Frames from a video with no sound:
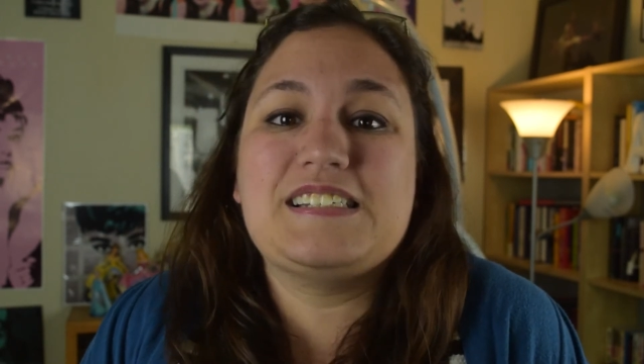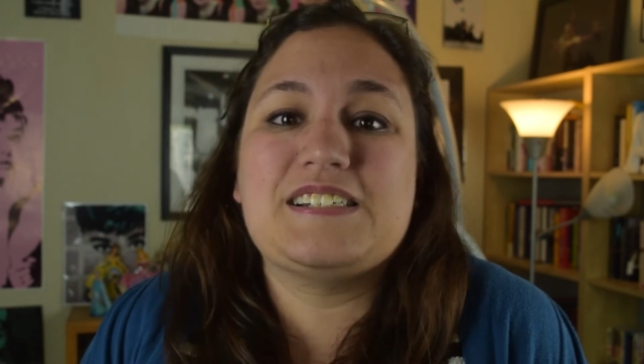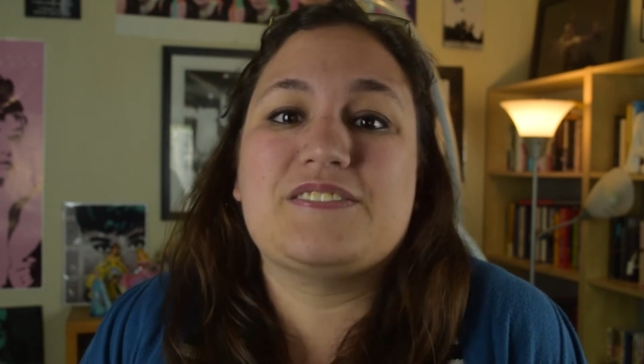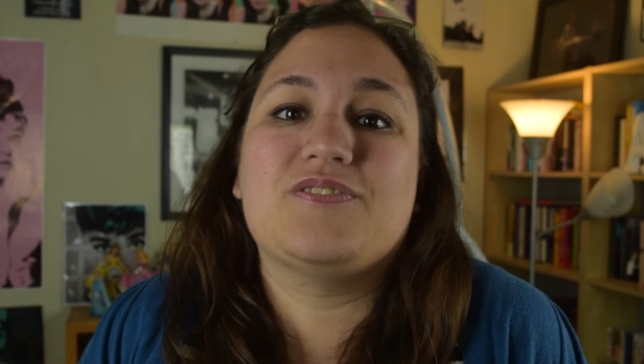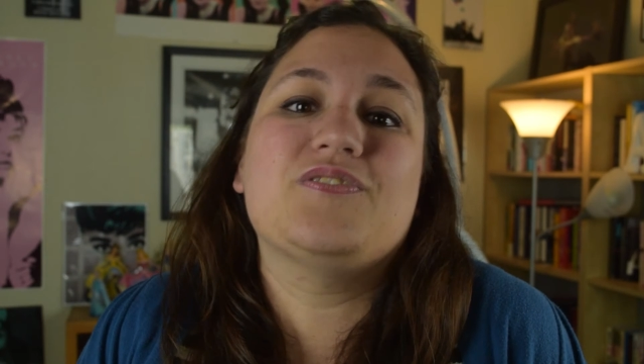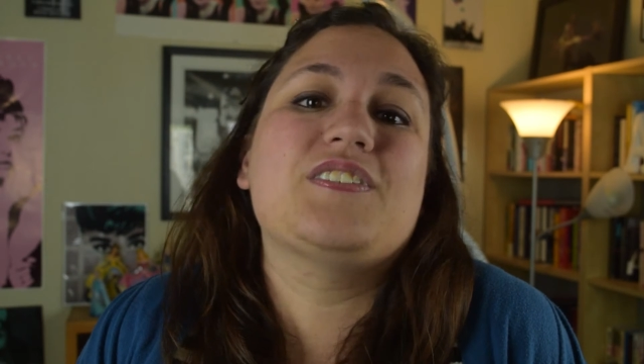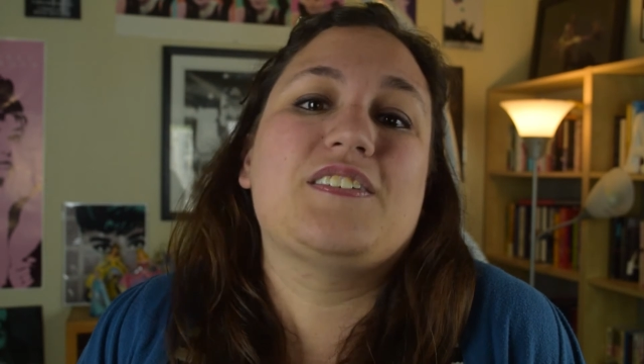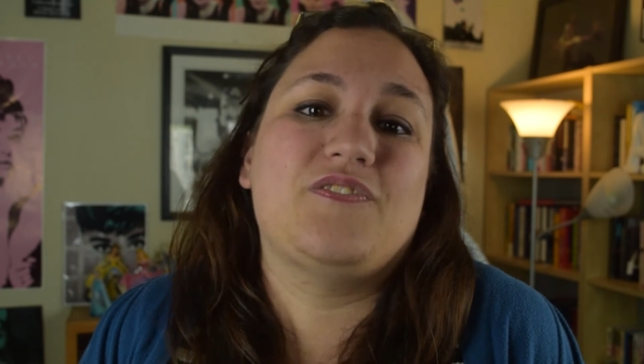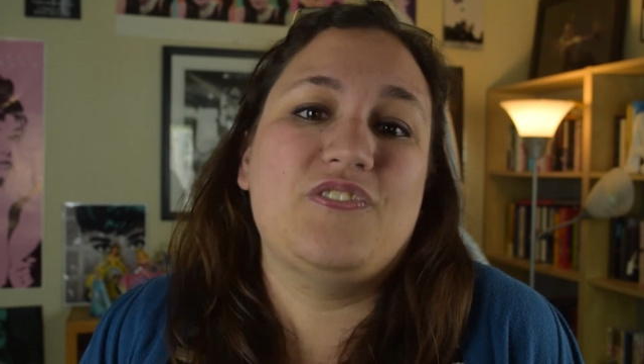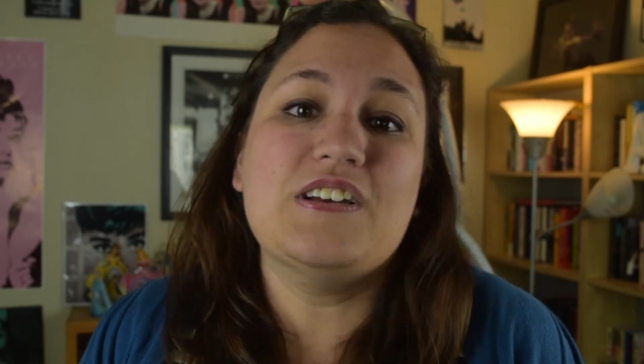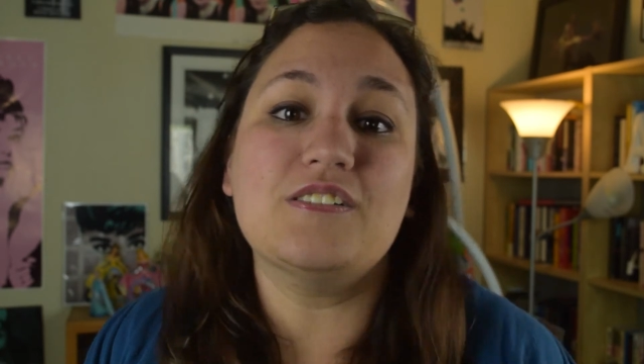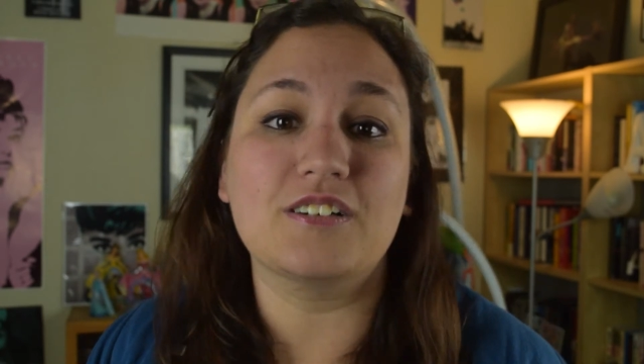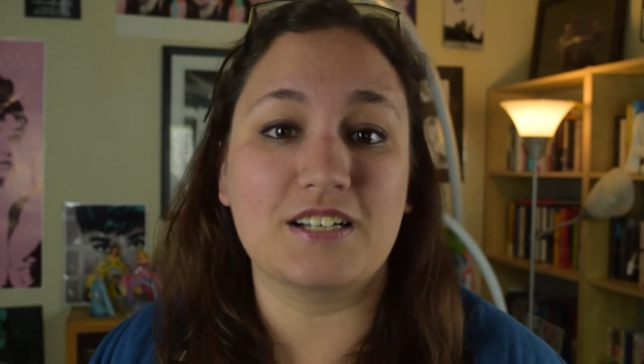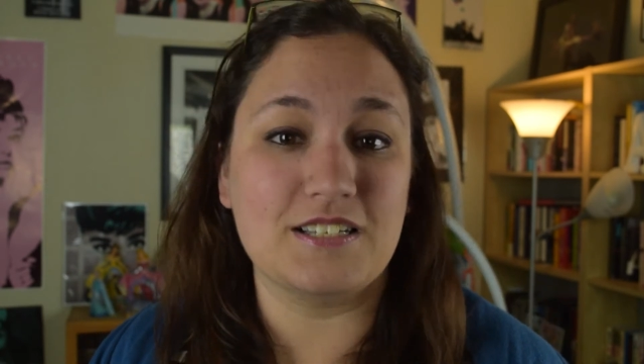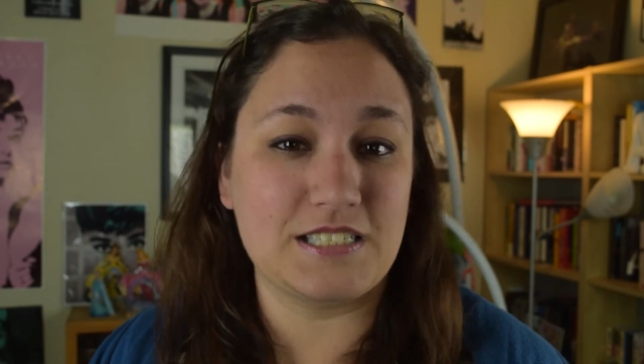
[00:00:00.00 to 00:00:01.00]
to
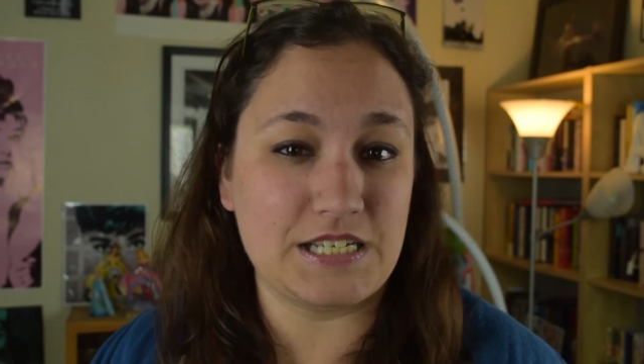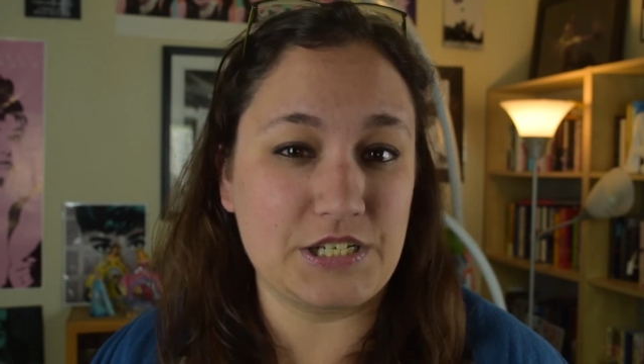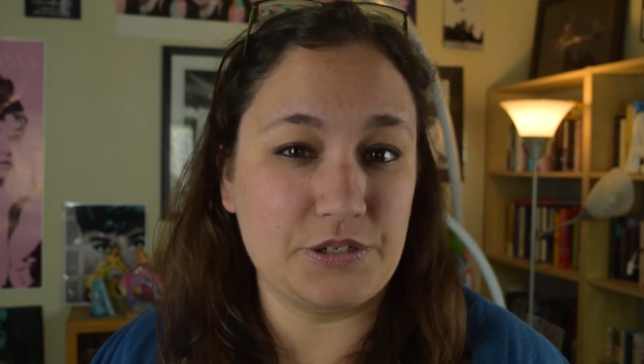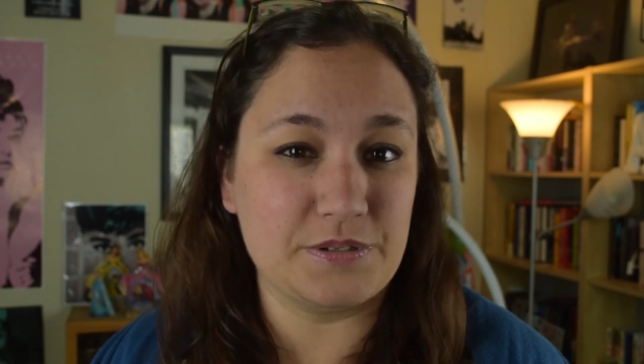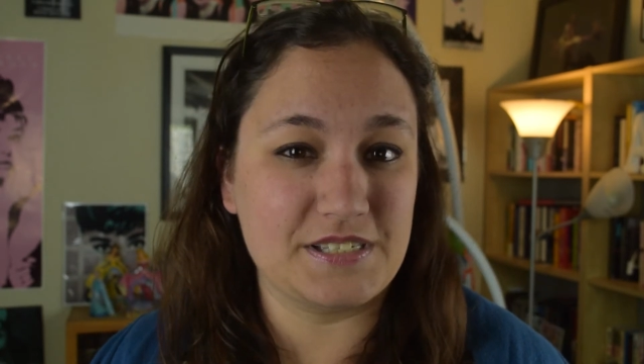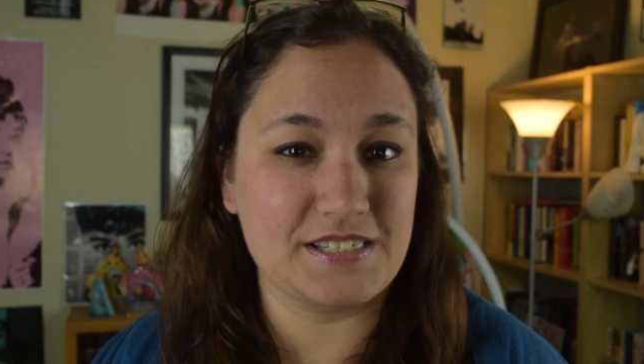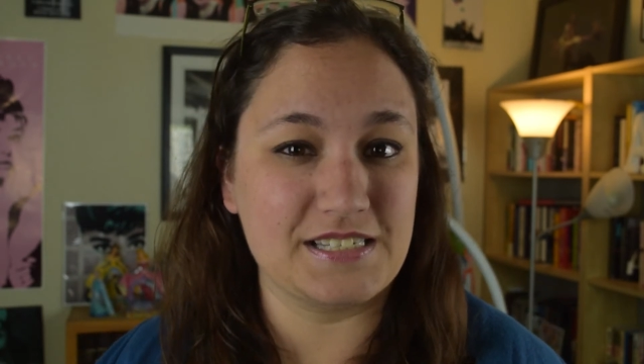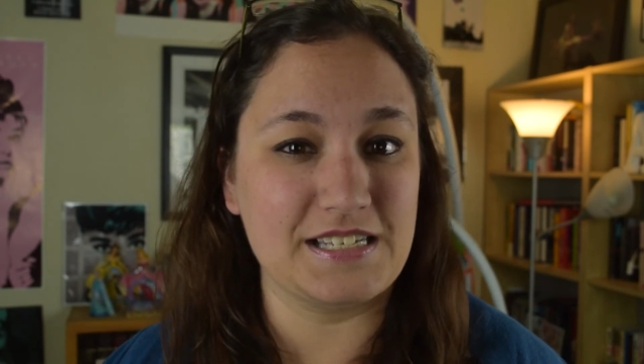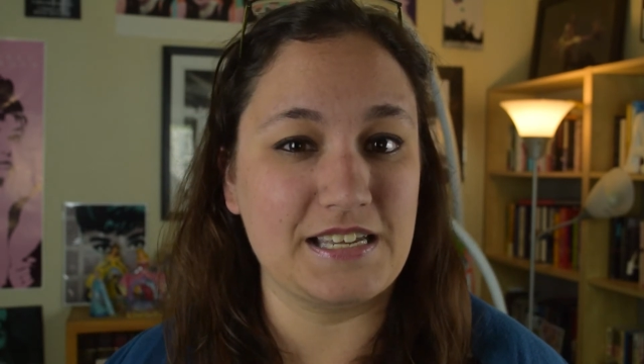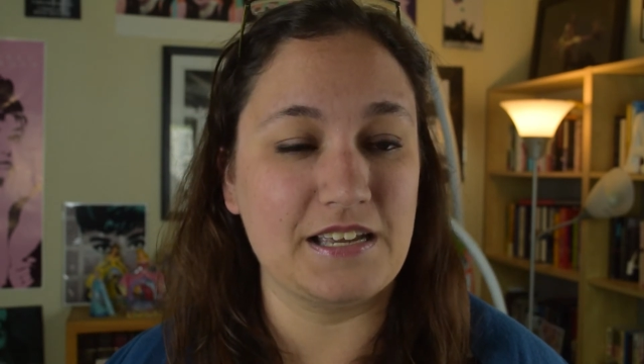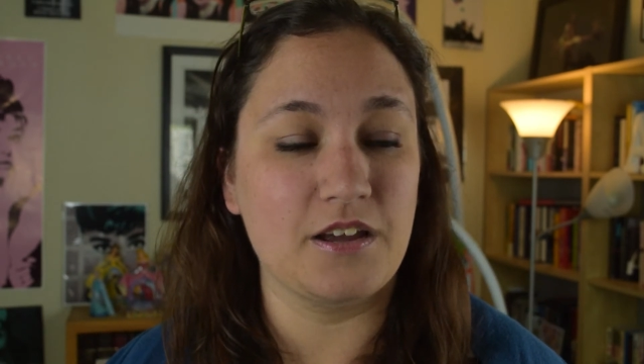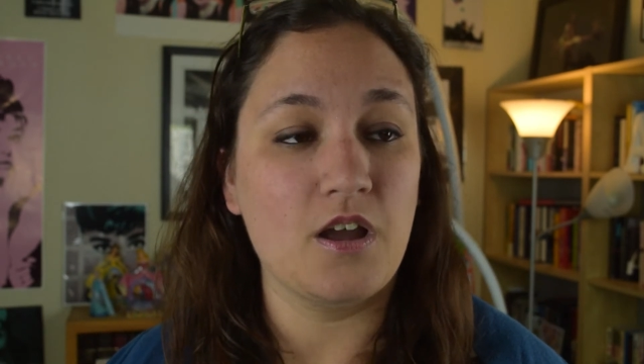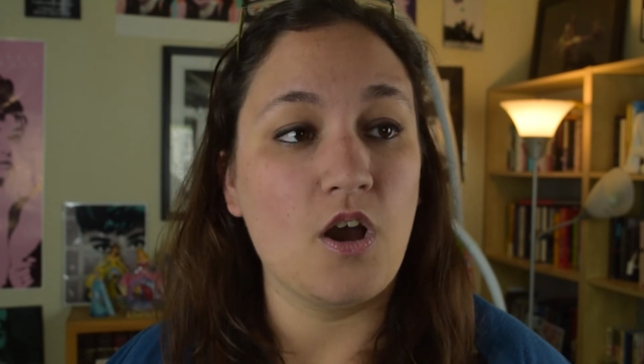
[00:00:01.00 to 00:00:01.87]
feel continuously